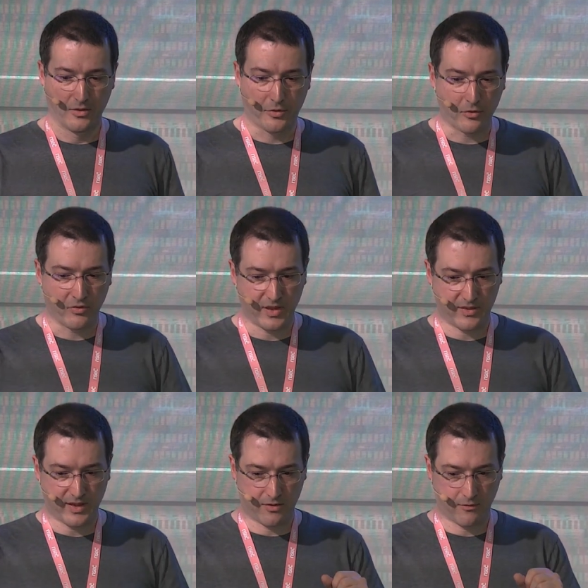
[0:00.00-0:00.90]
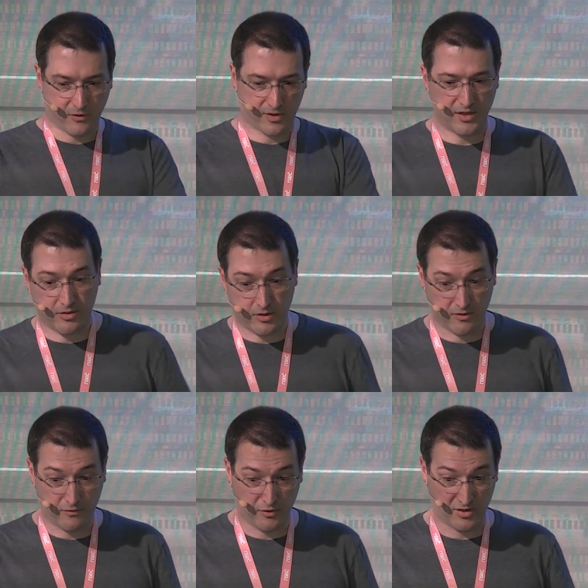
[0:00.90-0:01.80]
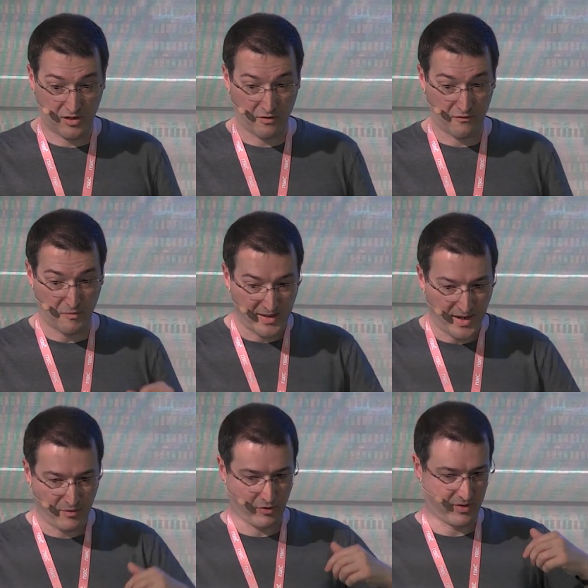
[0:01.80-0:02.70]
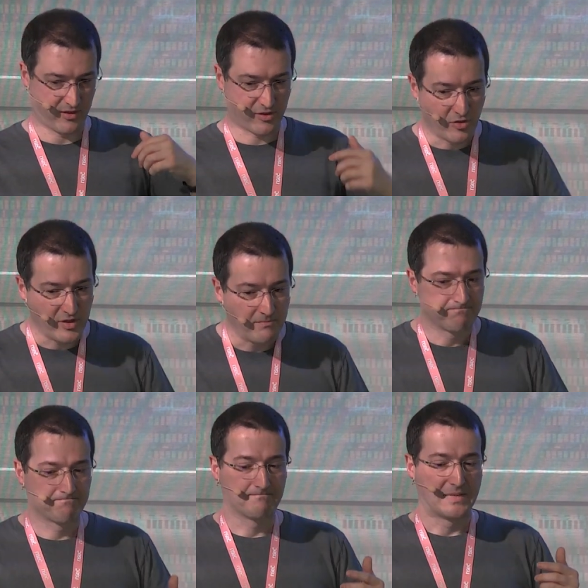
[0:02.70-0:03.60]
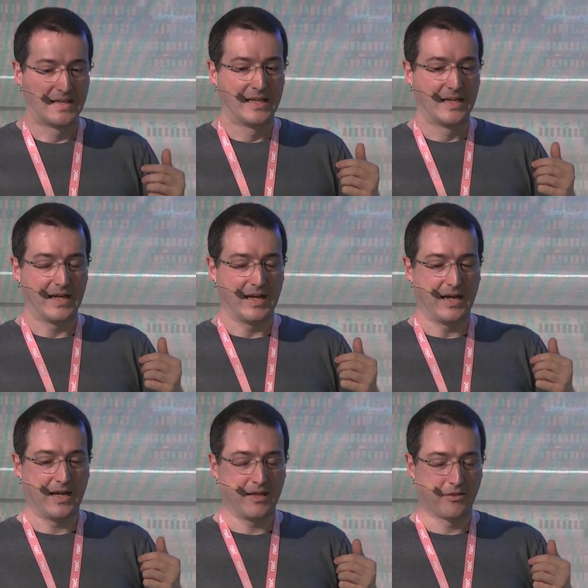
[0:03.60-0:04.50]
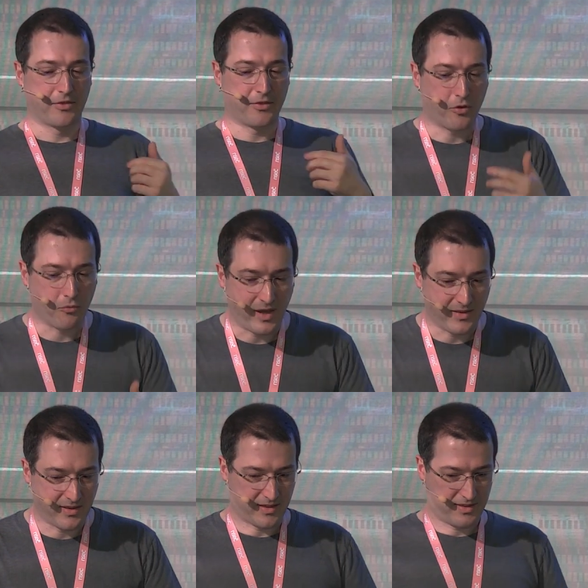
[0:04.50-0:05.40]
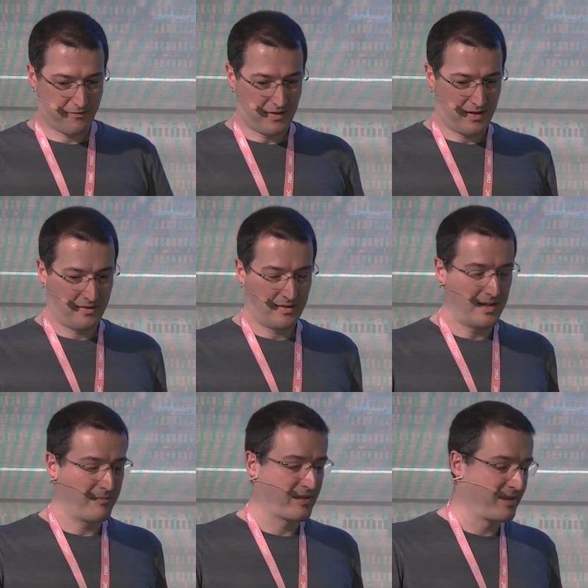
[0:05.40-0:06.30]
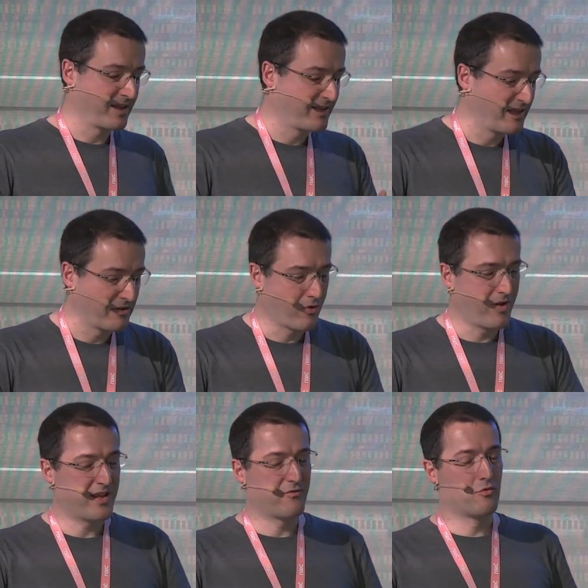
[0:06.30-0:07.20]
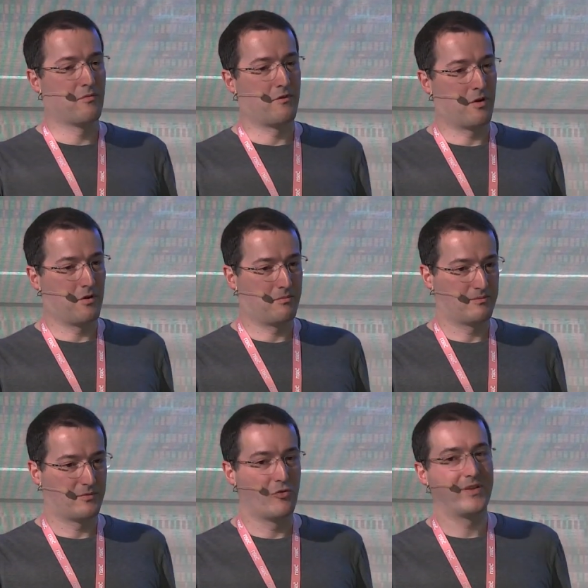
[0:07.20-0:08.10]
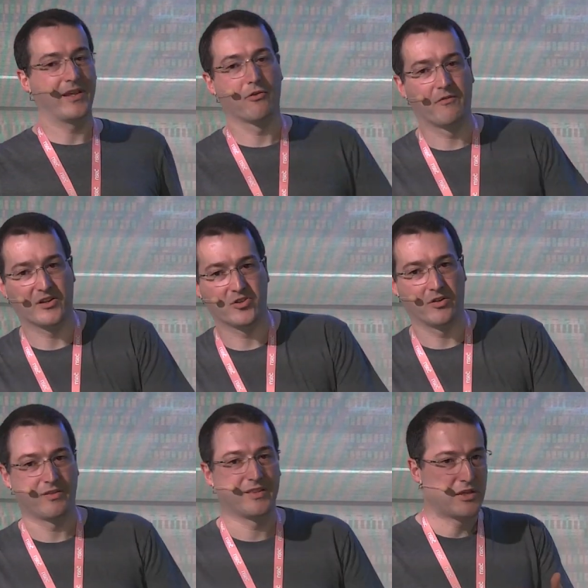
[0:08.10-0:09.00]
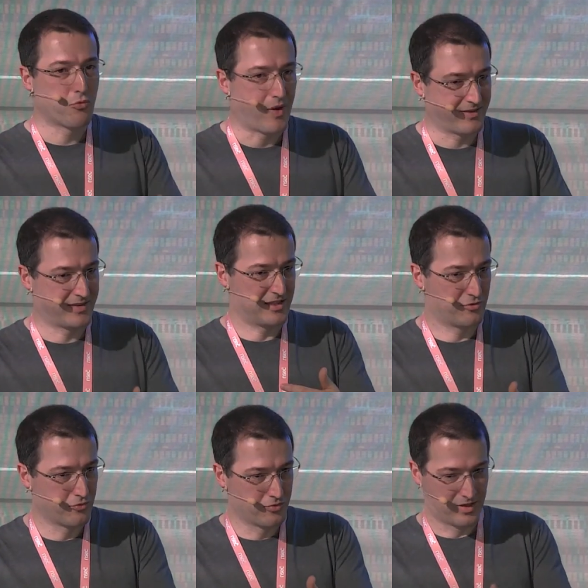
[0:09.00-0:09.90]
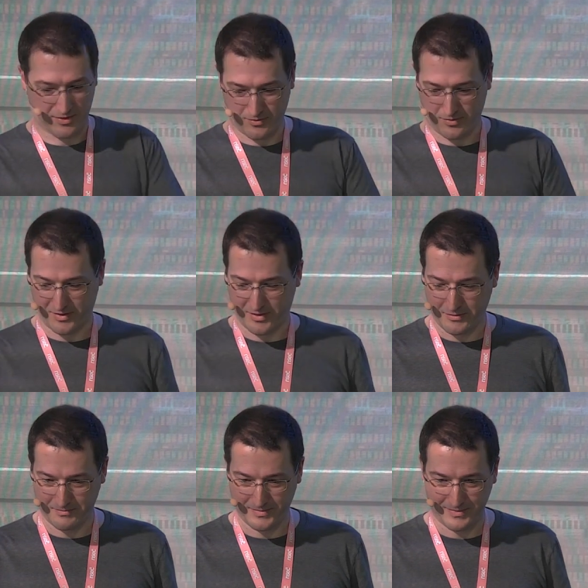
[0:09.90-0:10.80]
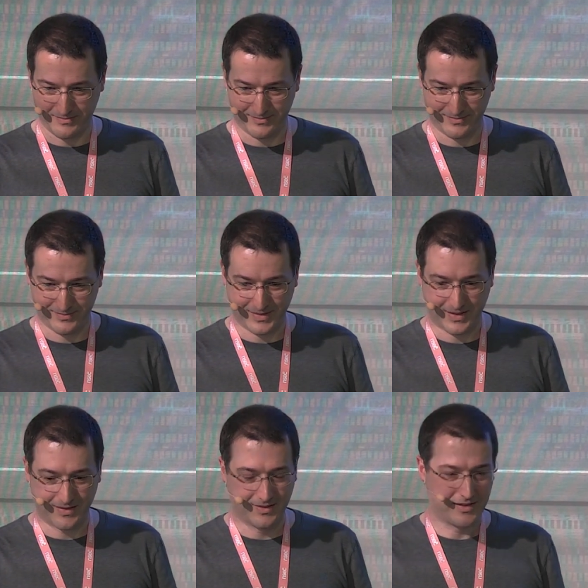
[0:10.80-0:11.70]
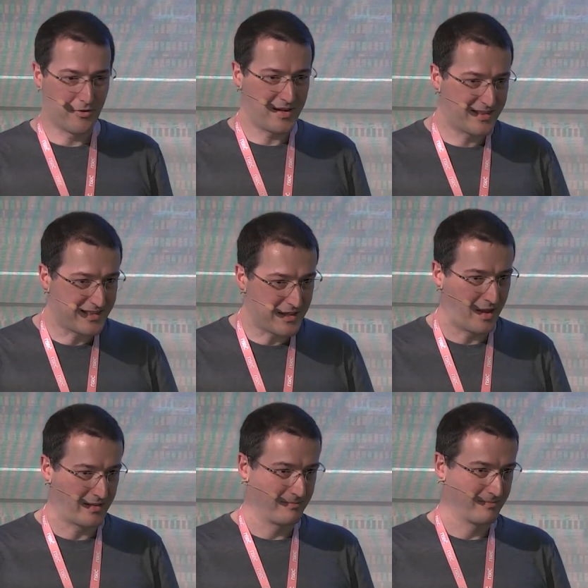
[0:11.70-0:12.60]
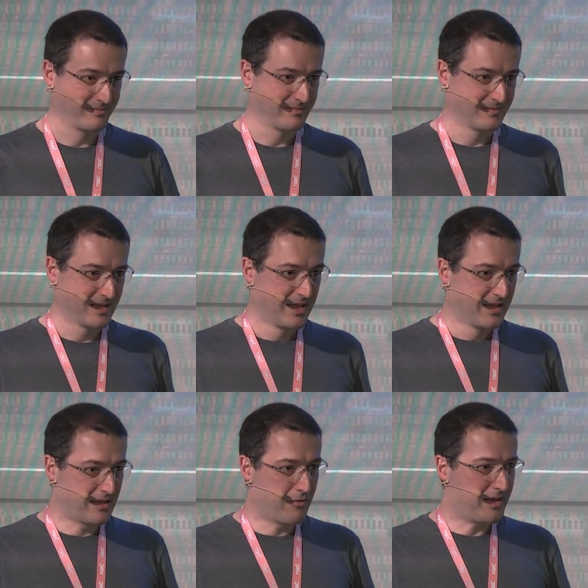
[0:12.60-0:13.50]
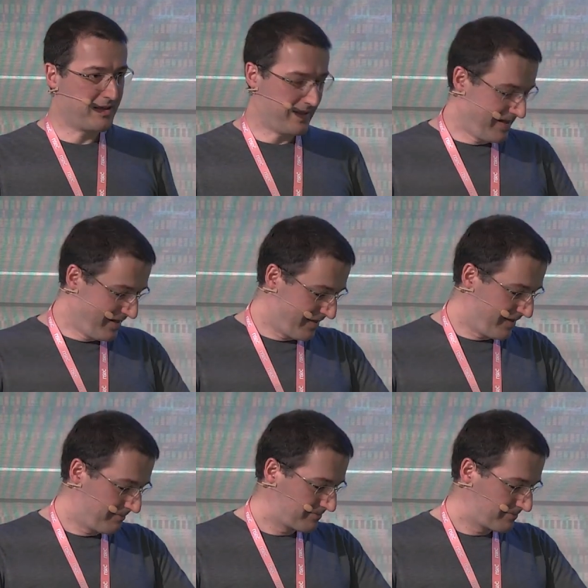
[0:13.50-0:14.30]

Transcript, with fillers: The second is that the first letter is the first letter of my name, so that's good. And the third one is that if I name something T0, I have room for ulterior versions, T1, T2, and so on. So here is T1. T1 is